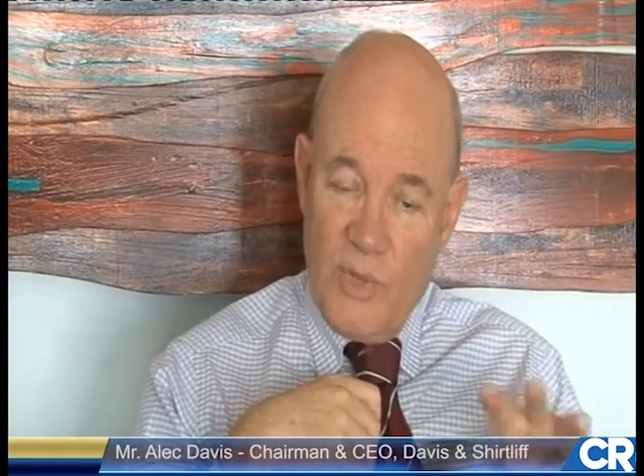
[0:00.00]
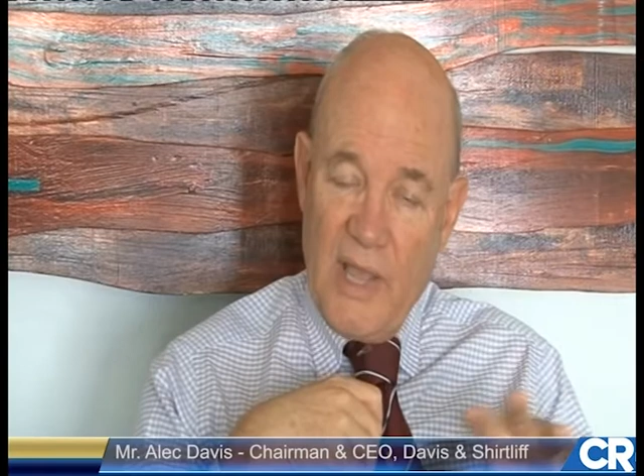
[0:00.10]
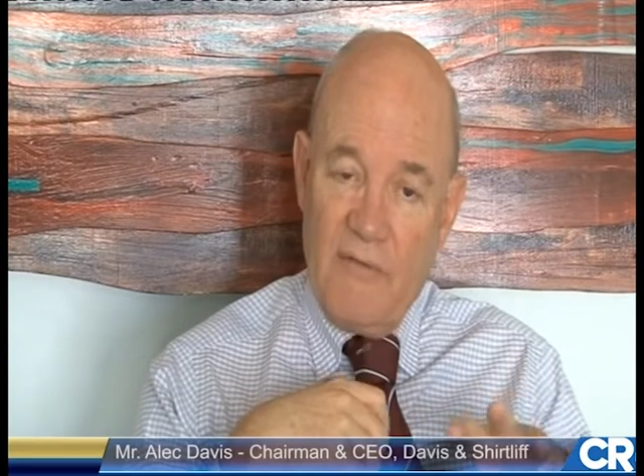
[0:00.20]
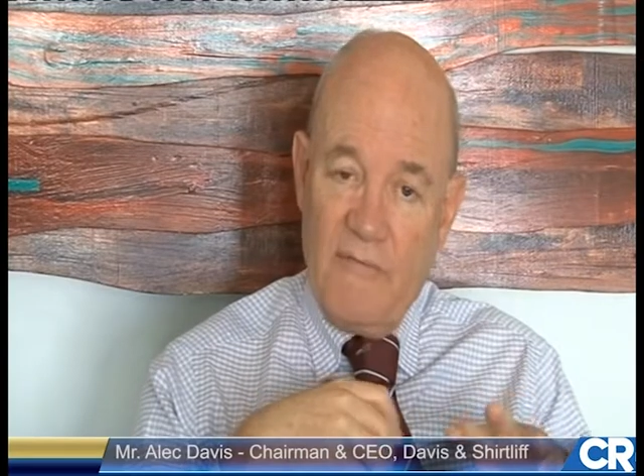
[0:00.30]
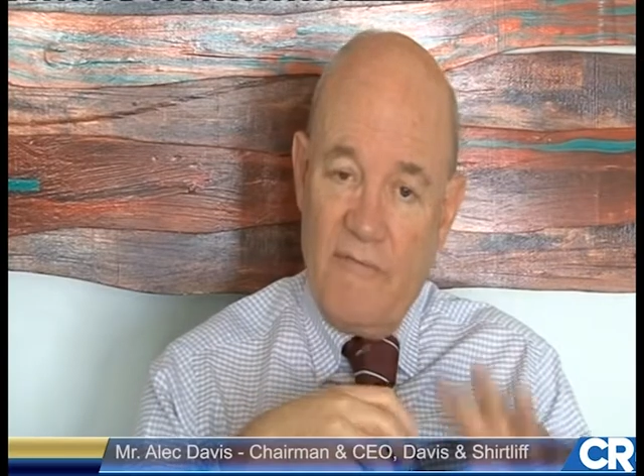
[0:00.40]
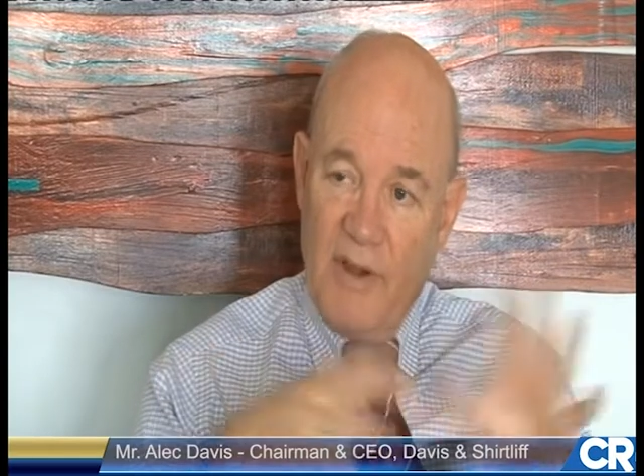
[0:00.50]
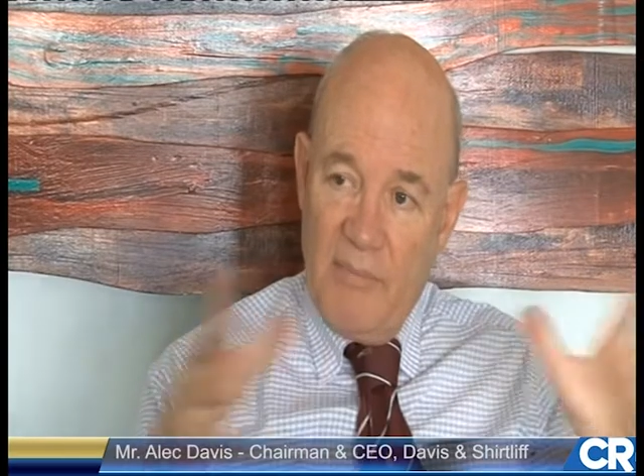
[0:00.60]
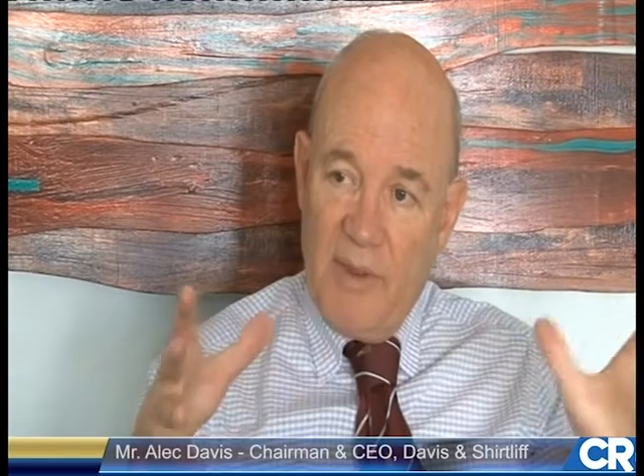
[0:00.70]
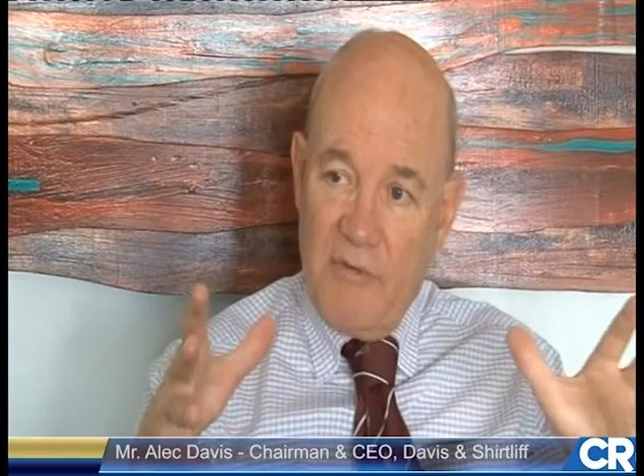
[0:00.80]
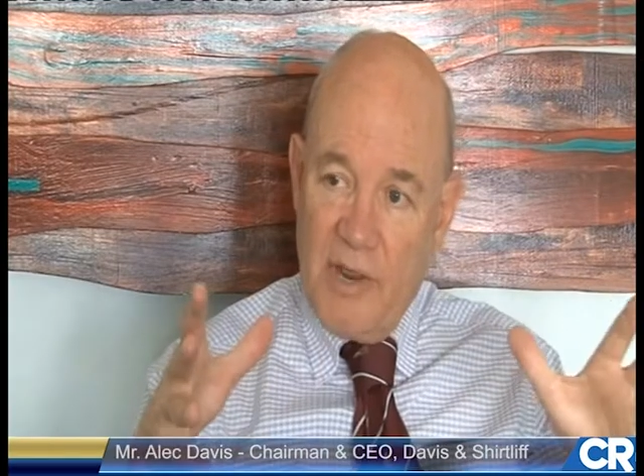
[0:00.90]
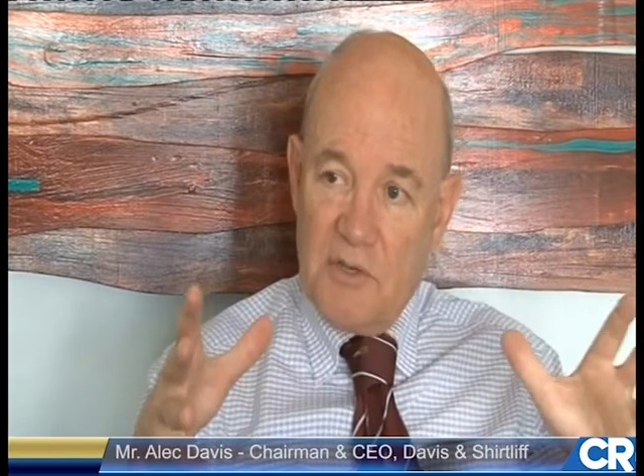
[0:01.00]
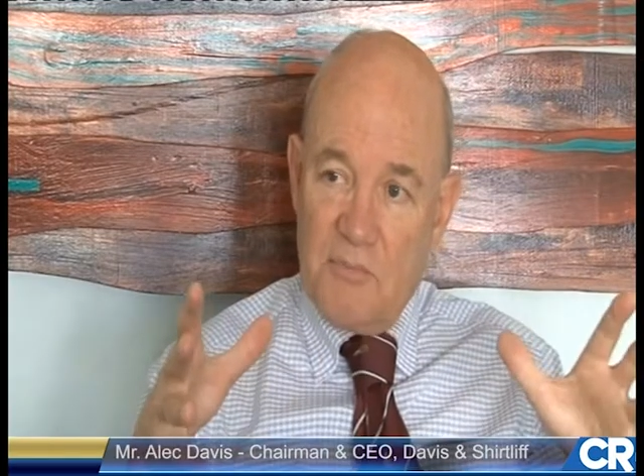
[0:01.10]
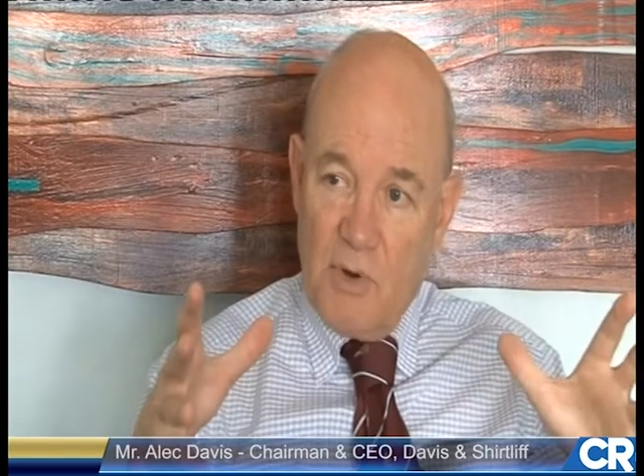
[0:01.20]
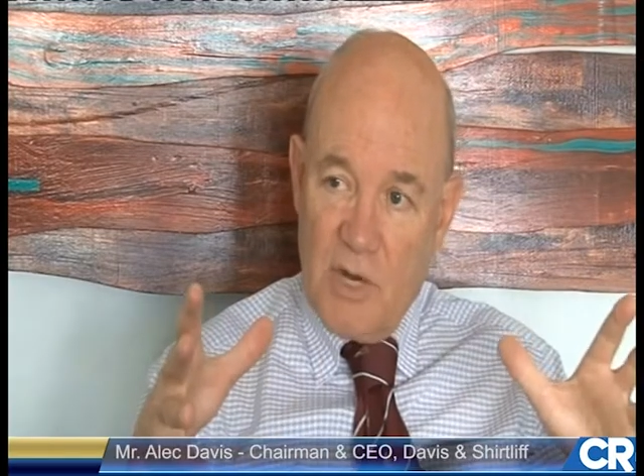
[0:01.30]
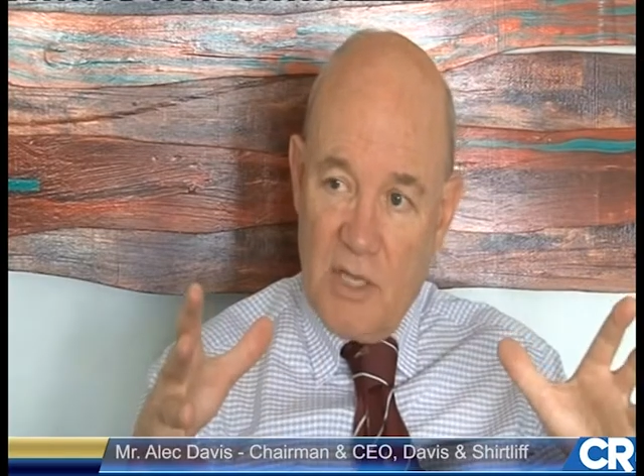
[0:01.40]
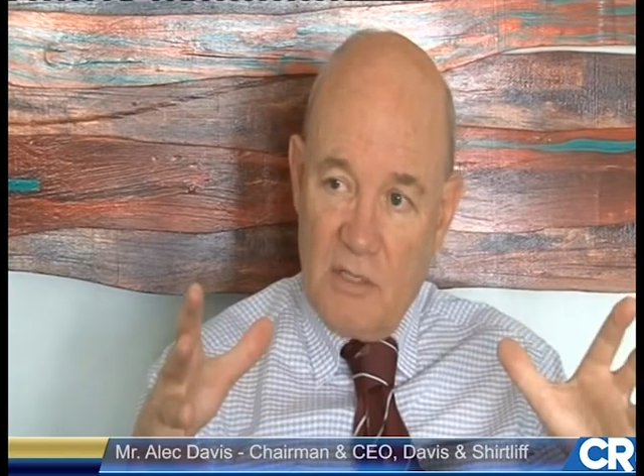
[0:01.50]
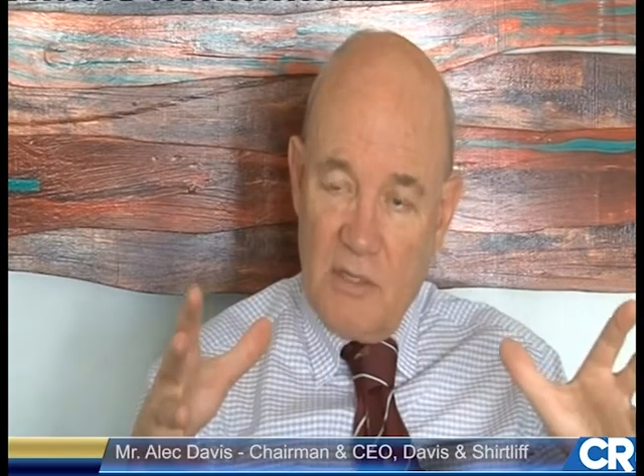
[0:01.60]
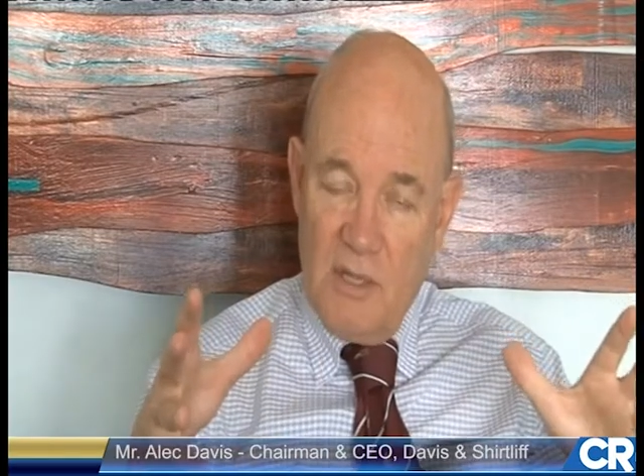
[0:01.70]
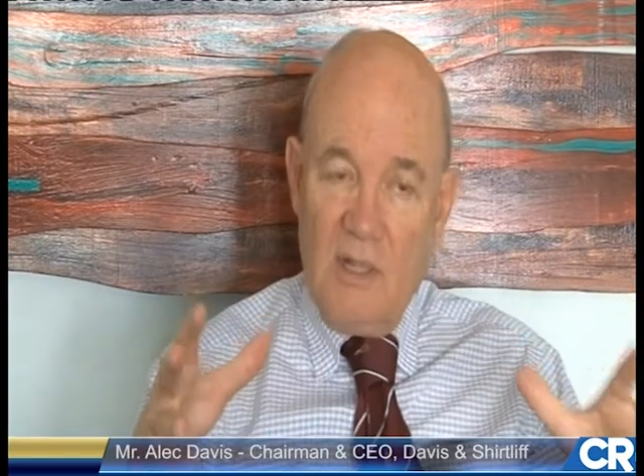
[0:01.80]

have a very big range of products,